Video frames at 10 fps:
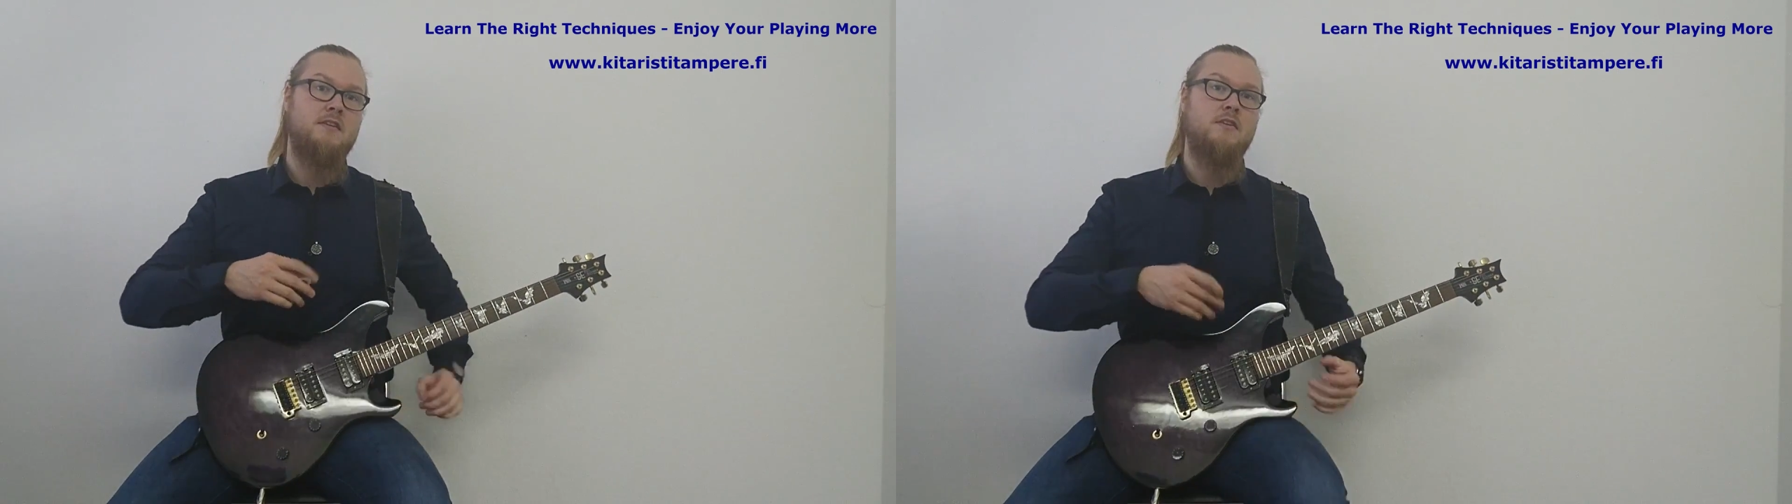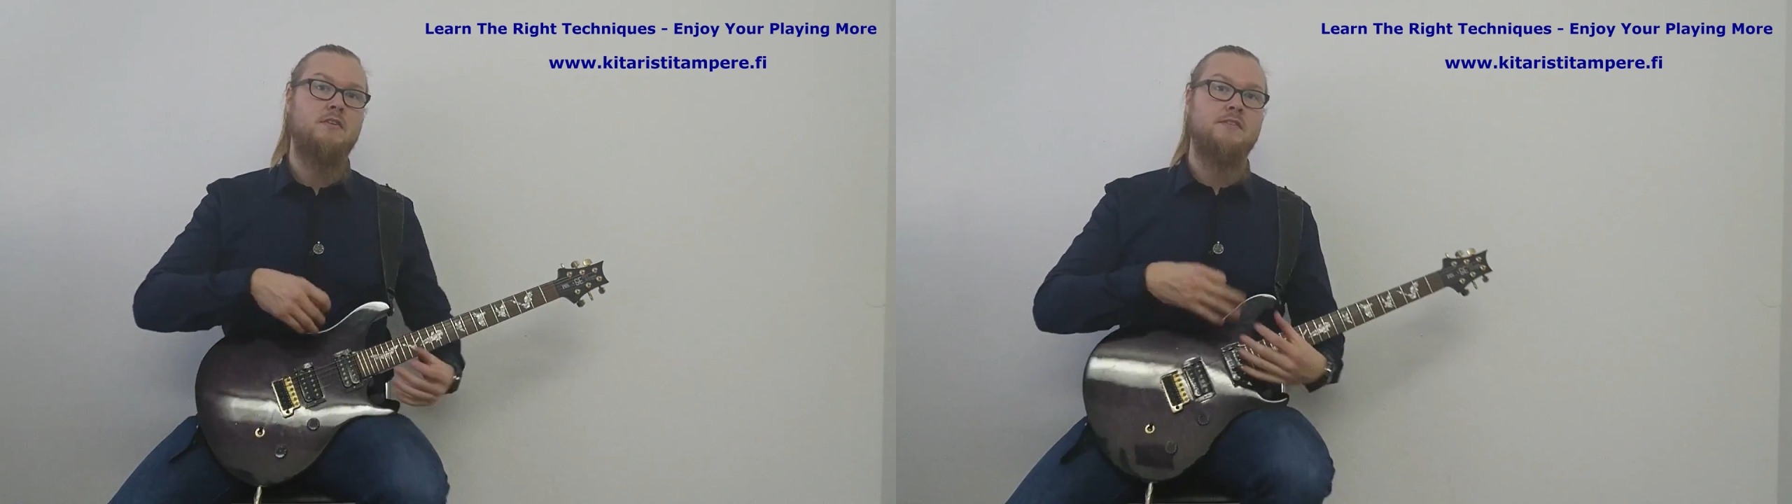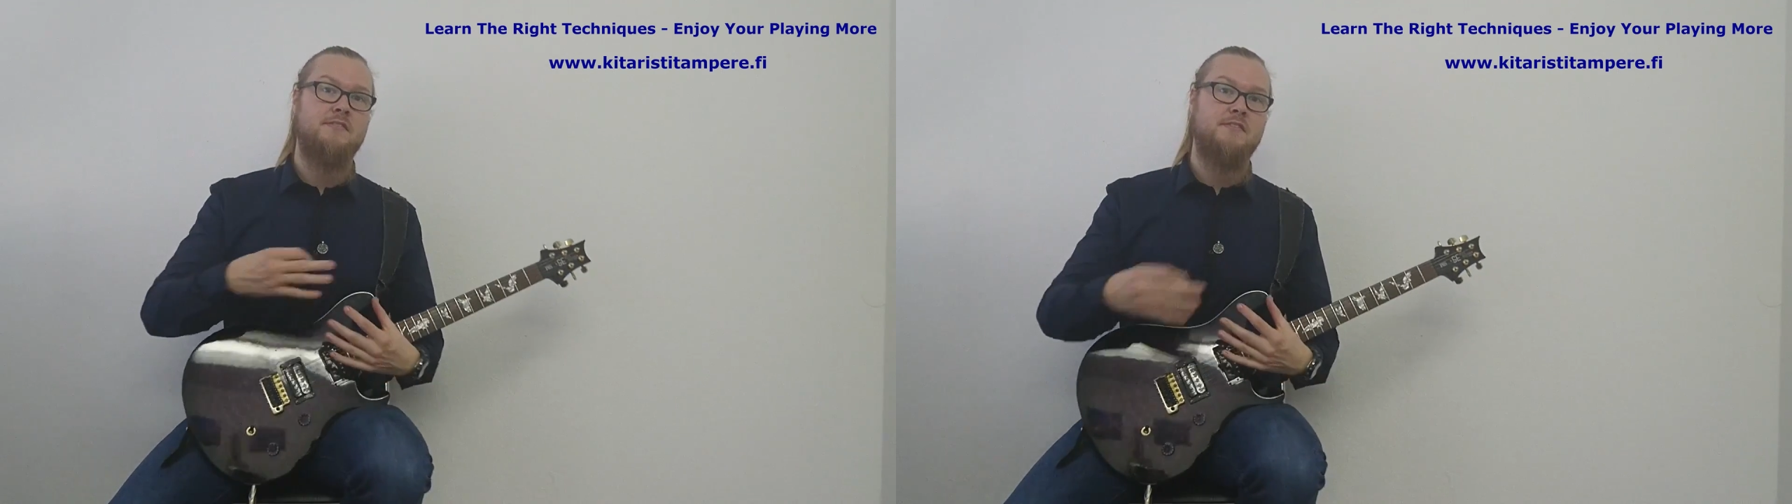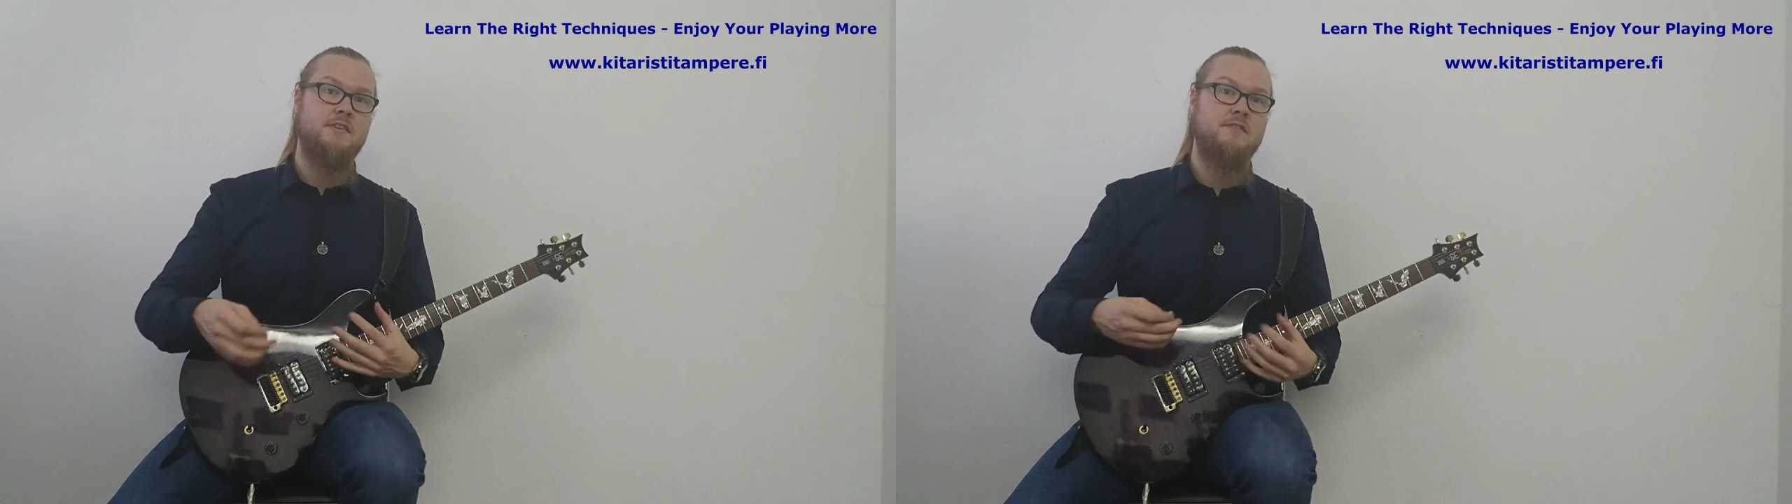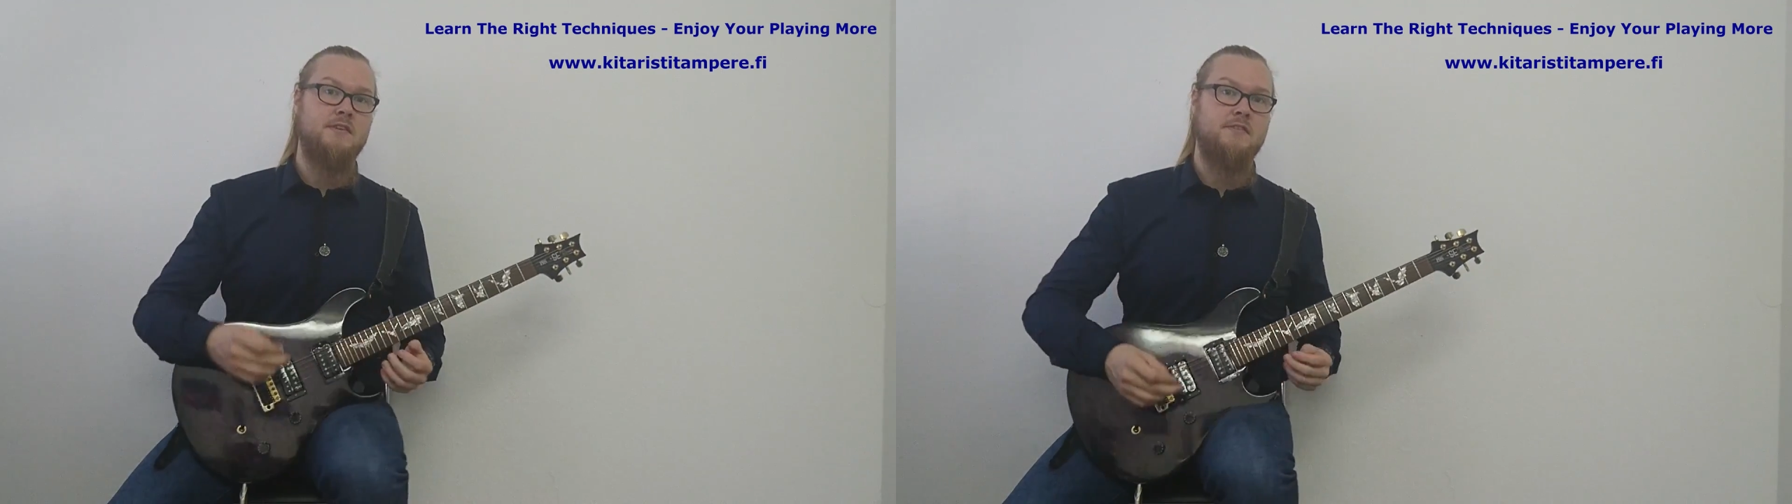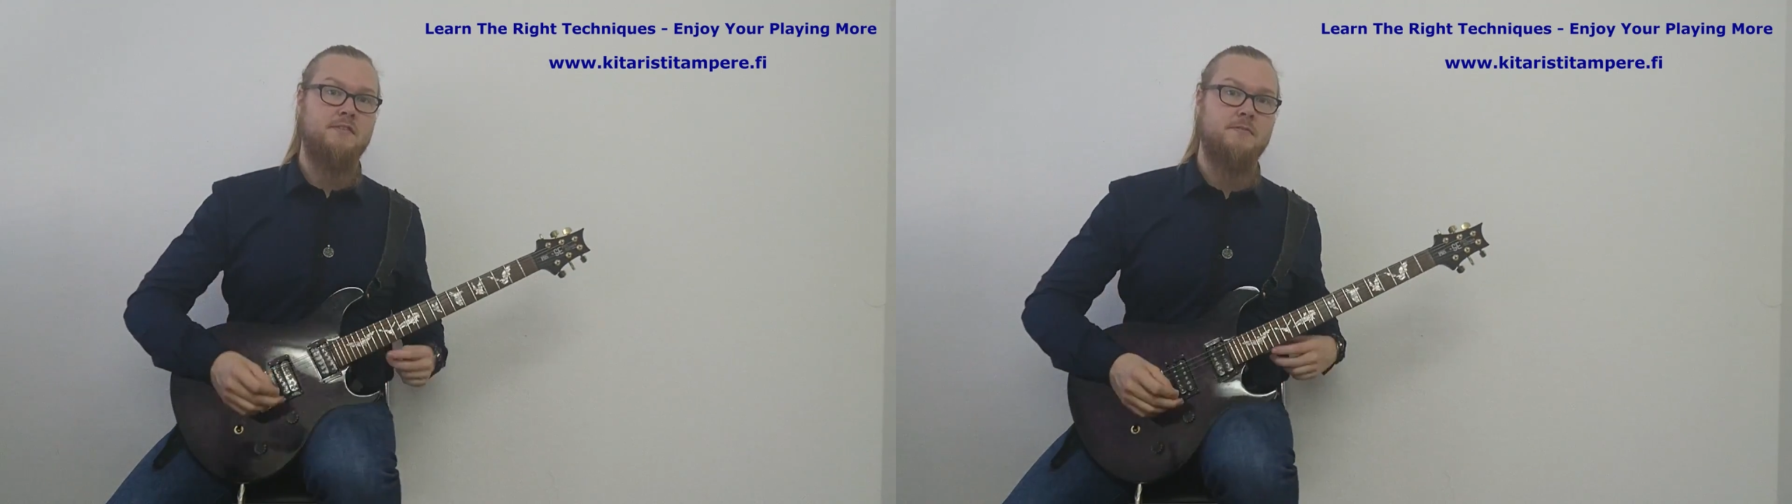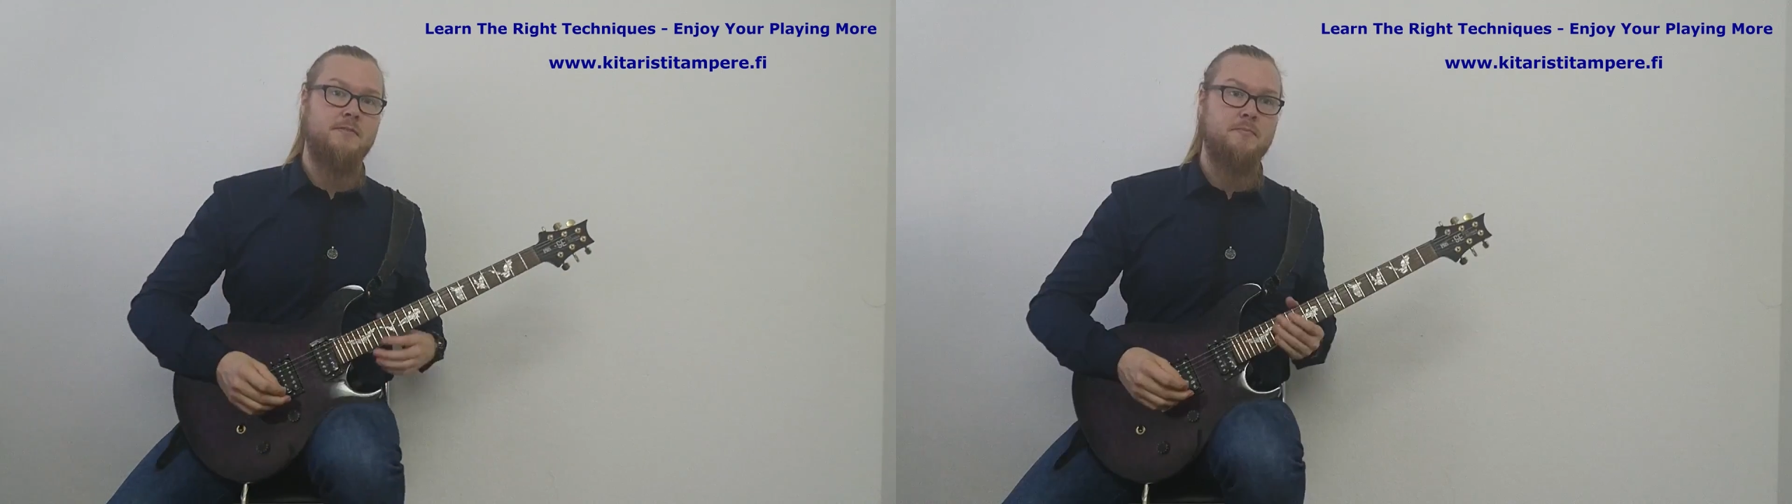longer series of